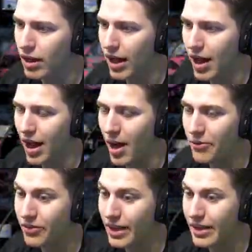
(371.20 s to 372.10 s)
Well,
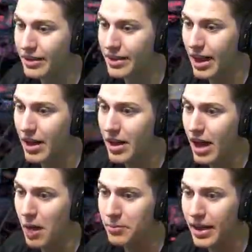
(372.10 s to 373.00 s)
I'm getting
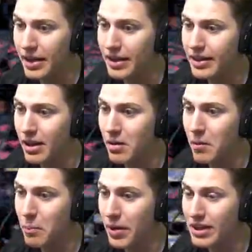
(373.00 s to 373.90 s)
the... I'm getting
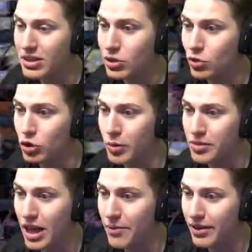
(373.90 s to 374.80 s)
the biggest
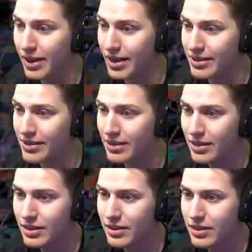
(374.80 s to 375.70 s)
goosebumps ever,
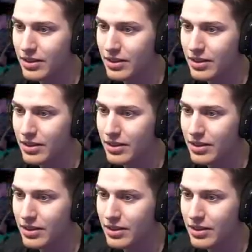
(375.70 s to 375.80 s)
guys.